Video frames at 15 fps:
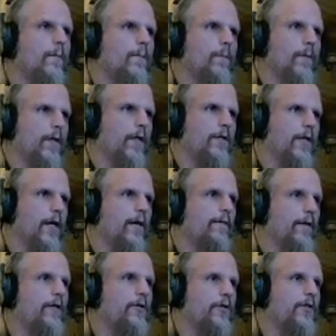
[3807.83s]
Because I've
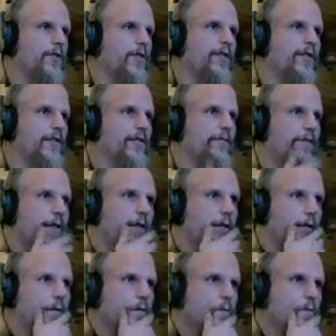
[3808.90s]
actually seen some videos.